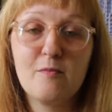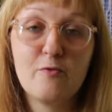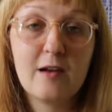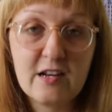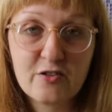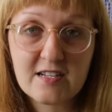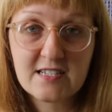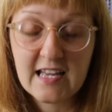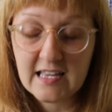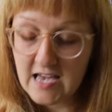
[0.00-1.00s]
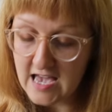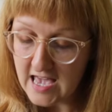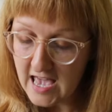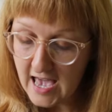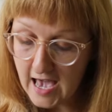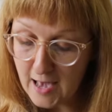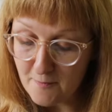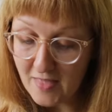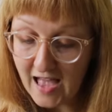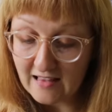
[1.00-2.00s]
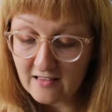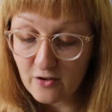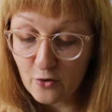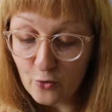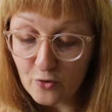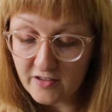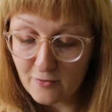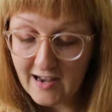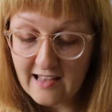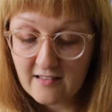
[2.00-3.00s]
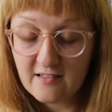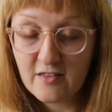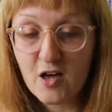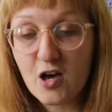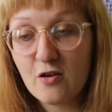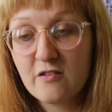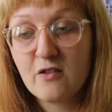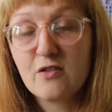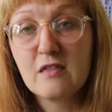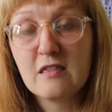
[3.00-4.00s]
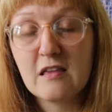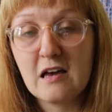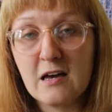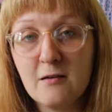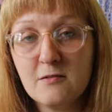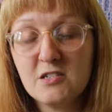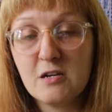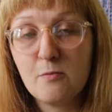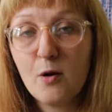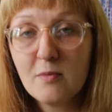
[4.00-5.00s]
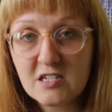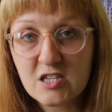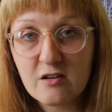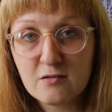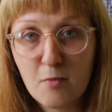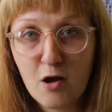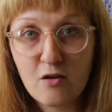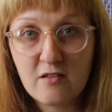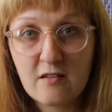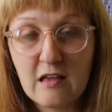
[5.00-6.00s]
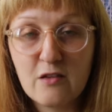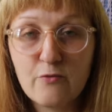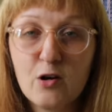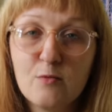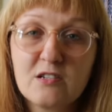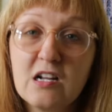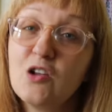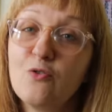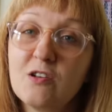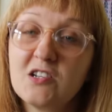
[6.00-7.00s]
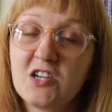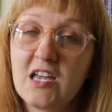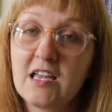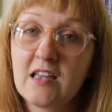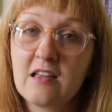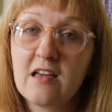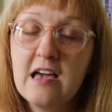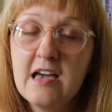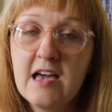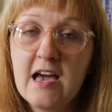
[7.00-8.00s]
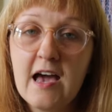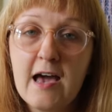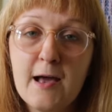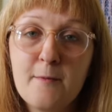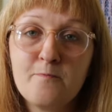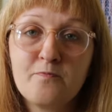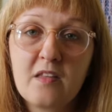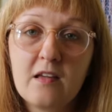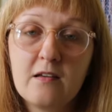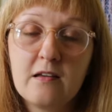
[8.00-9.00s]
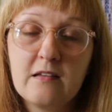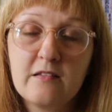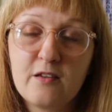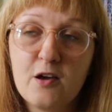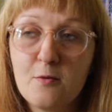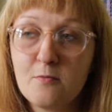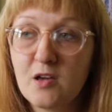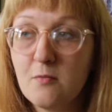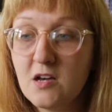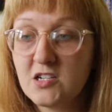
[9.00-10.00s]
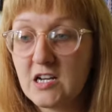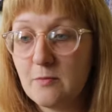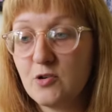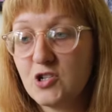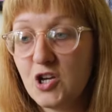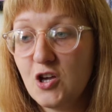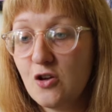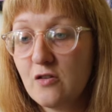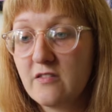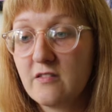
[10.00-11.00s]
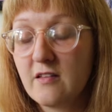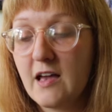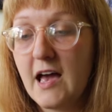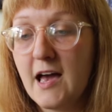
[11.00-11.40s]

them. They're really interesting. And also related to those, so she published those posts in the run-up to launching some commercially produced